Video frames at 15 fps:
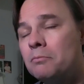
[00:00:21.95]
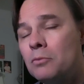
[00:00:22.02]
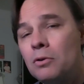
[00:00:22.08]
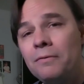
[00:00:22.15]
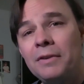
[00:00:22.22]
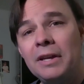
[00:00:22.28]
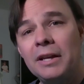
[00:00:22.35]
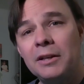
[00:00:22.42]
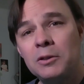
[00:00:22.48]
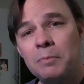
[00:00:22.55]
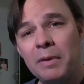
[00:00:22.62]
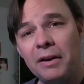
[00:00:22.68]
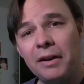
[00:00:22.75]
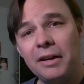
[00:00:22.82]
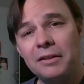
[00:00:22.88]
movie
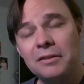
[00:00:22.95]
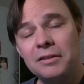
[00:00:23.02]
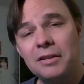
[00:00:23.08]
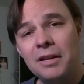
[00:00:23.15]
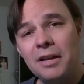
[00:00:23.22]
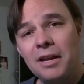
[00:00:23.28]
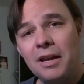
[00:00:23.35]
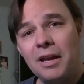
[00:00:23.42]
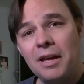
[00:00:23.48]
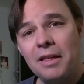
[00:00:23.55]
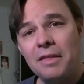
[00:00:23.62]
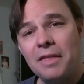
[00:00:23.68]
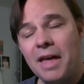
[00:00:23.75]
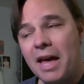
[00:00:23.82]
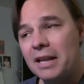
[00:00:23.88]
experience
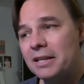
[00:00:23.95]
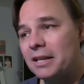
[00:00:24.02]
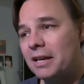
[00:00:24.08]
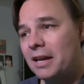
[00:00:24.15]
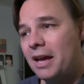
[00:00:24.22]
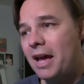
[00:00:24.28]
that